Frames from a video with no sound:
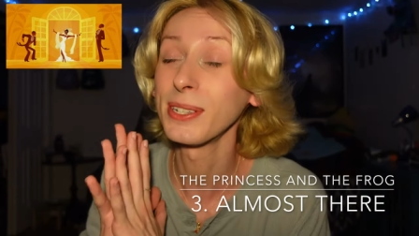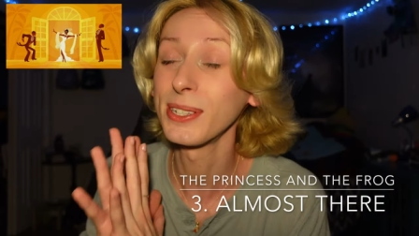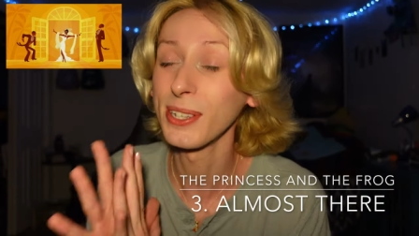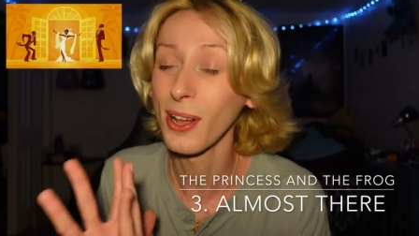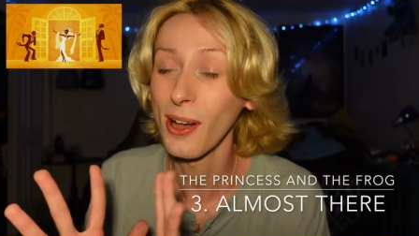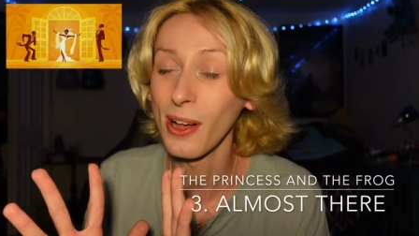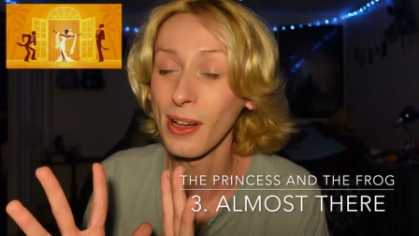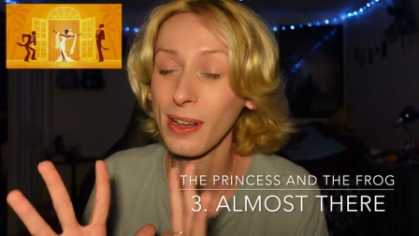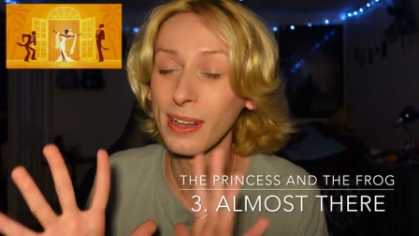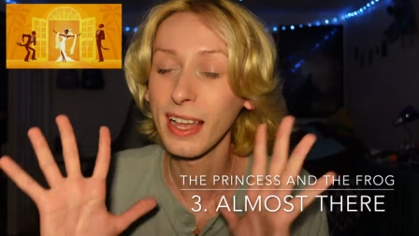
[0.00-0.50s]

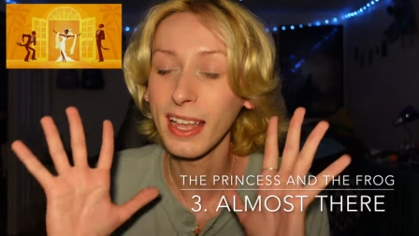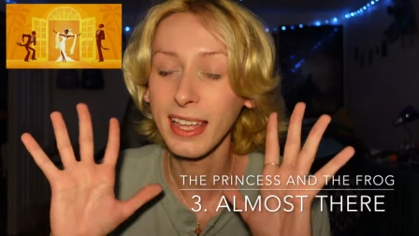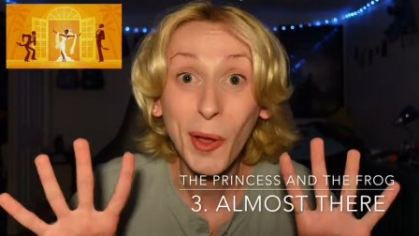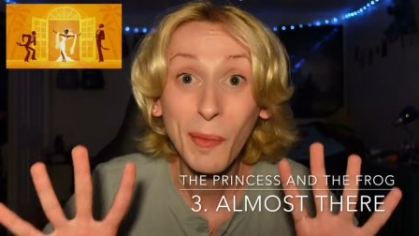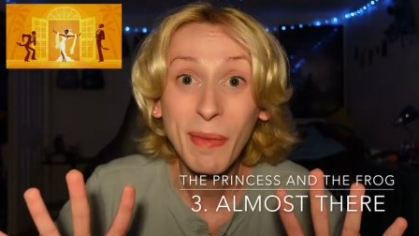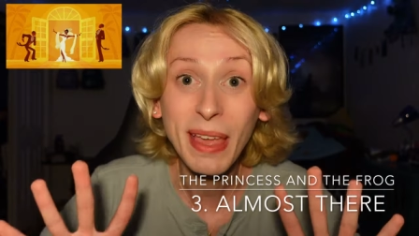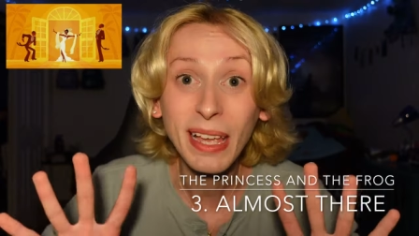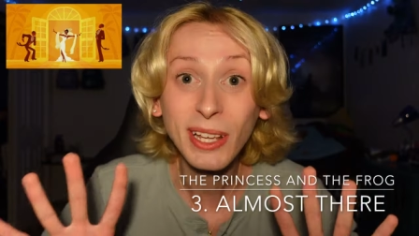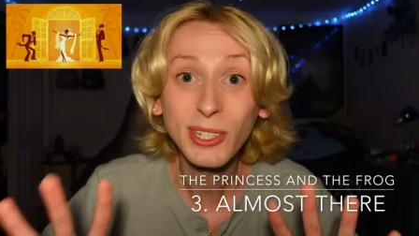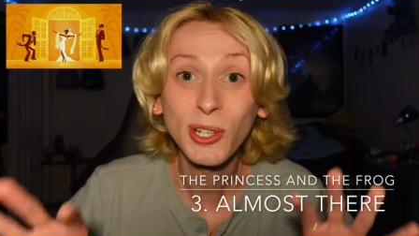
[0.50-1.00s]
song
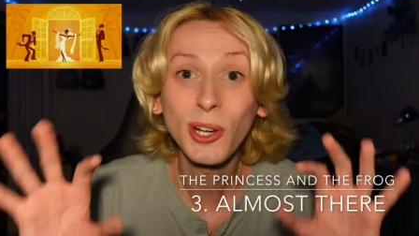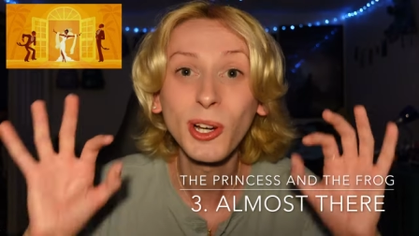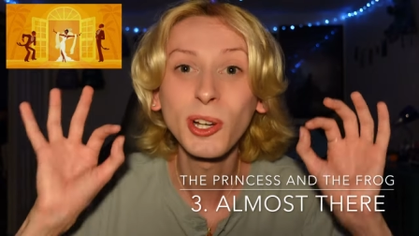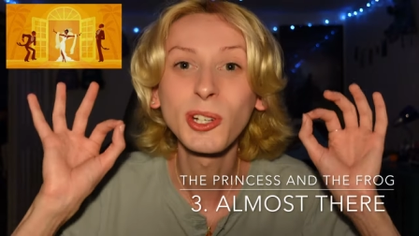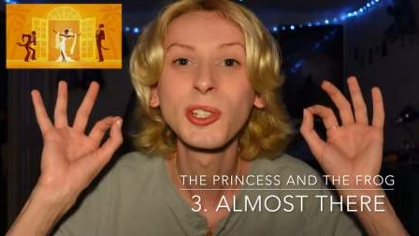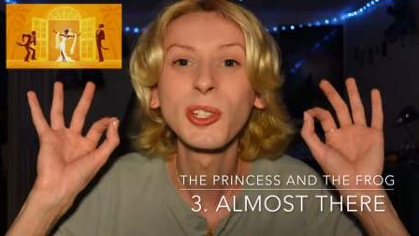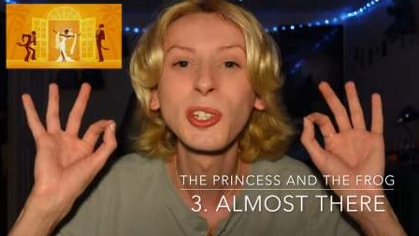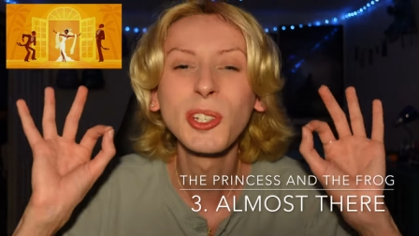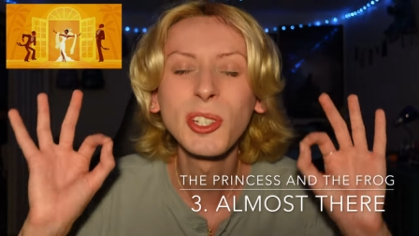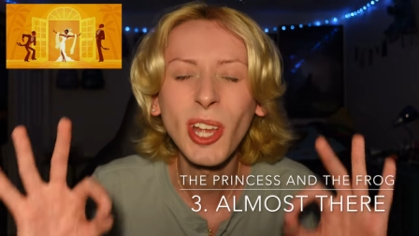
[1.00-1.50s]
makes her
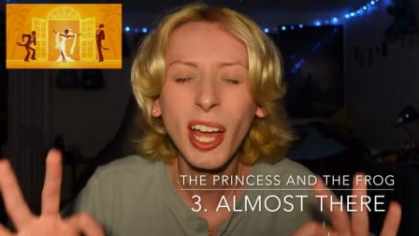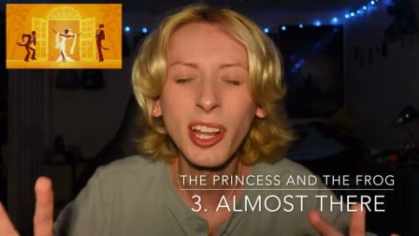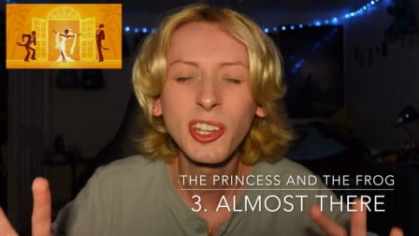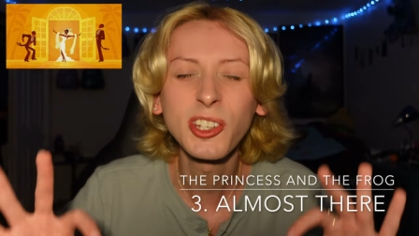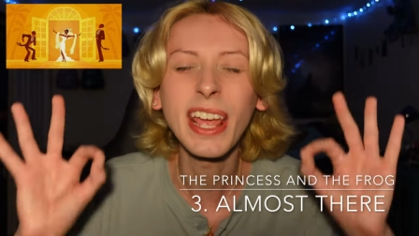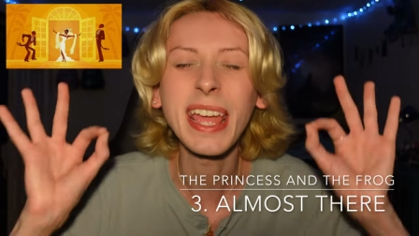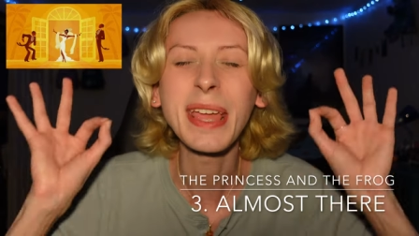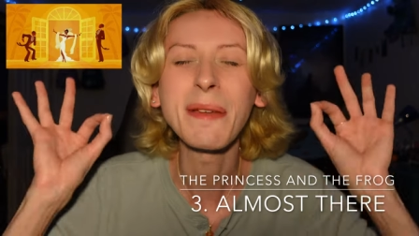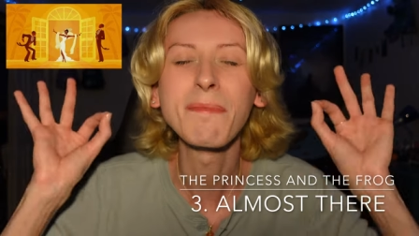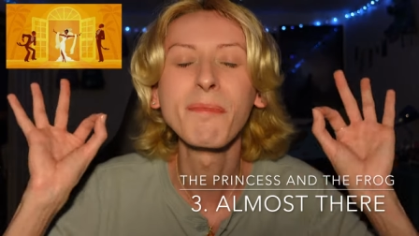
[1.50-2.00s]

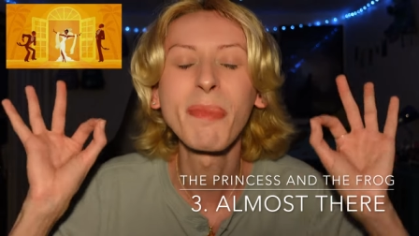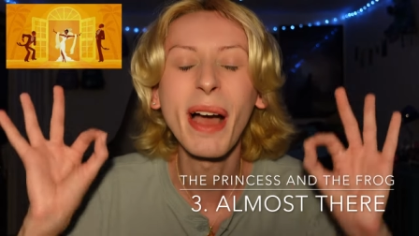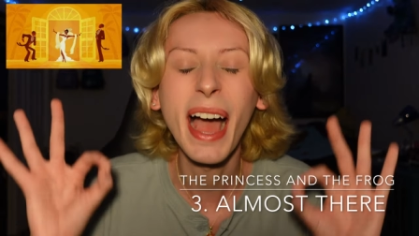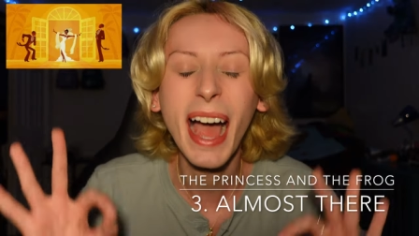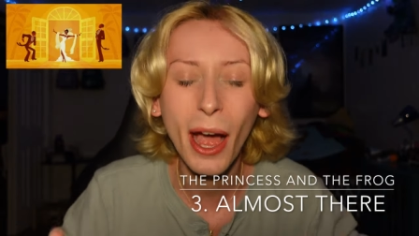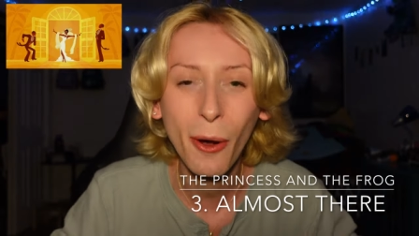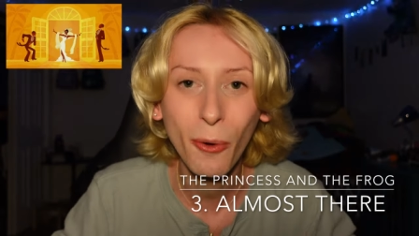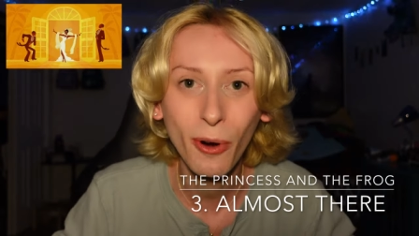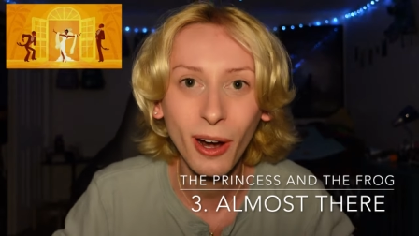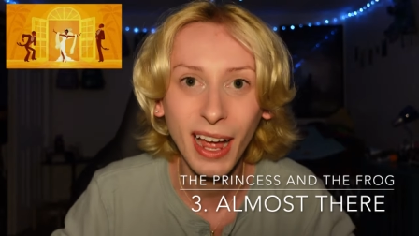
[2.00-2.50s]
such a
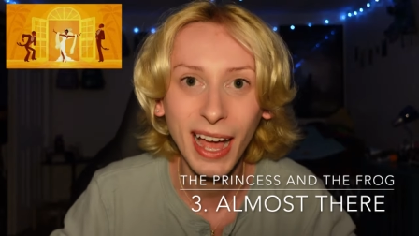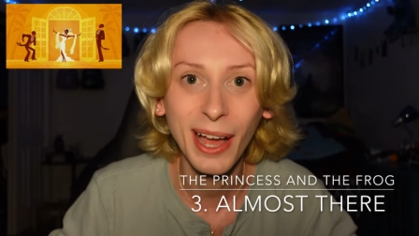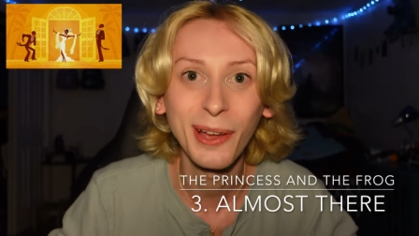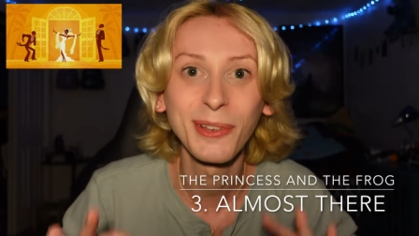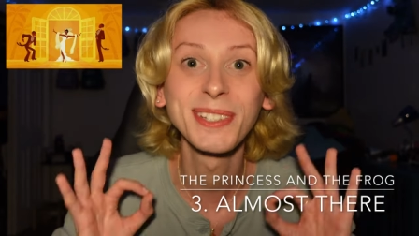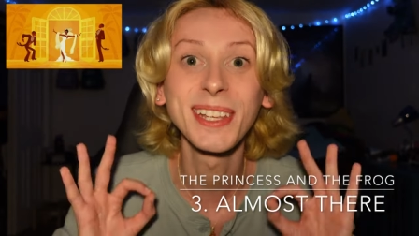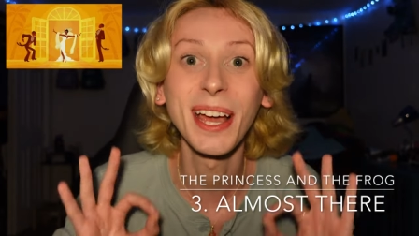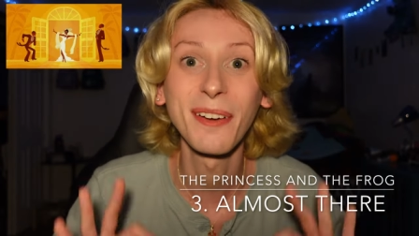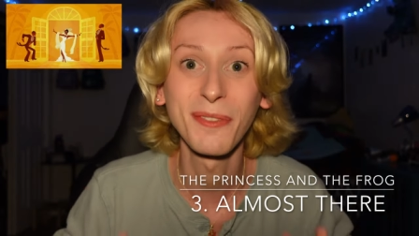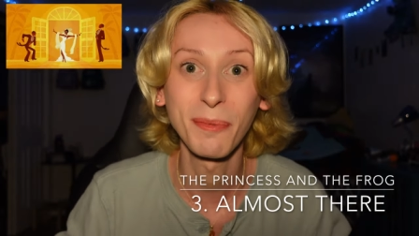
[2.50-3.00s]

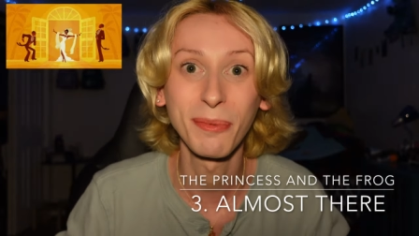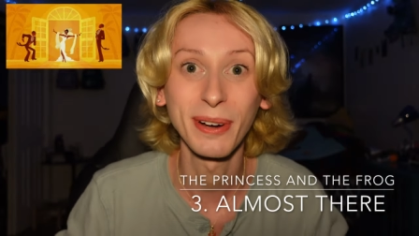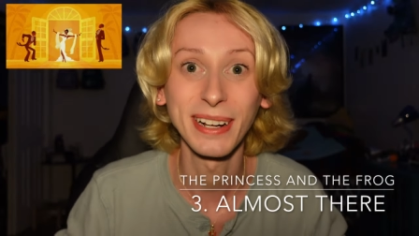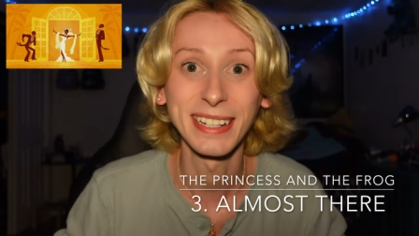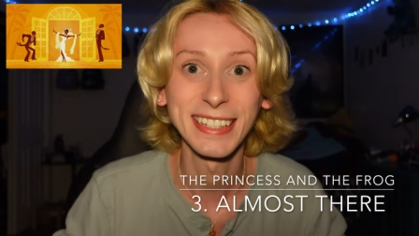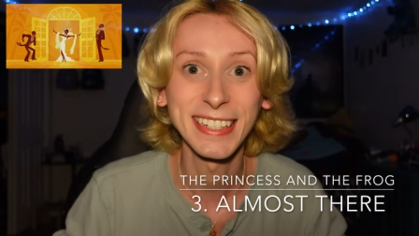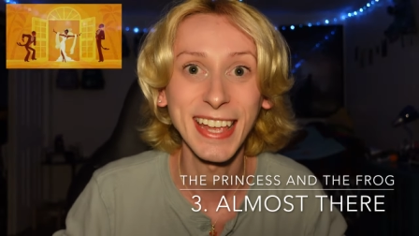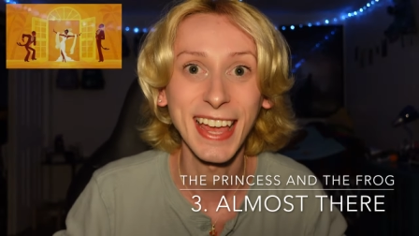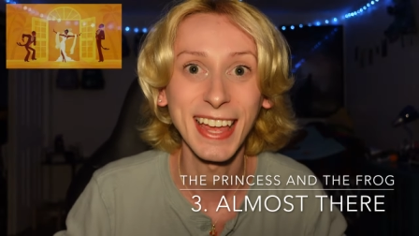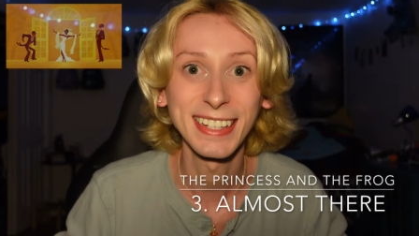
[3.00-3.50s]
powerhouse of a
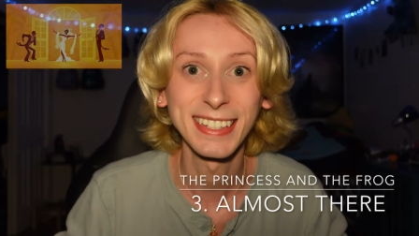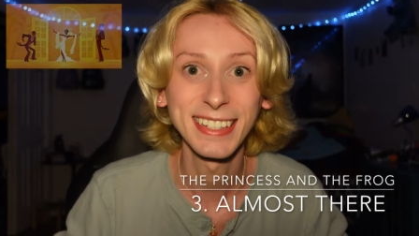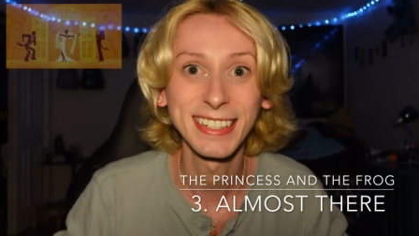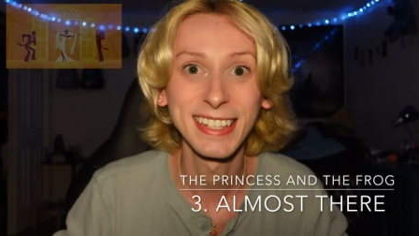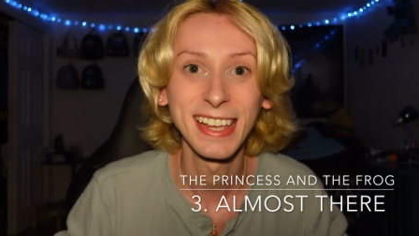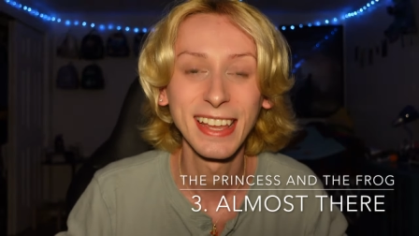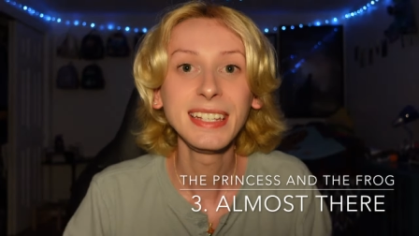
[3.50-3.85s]
princess.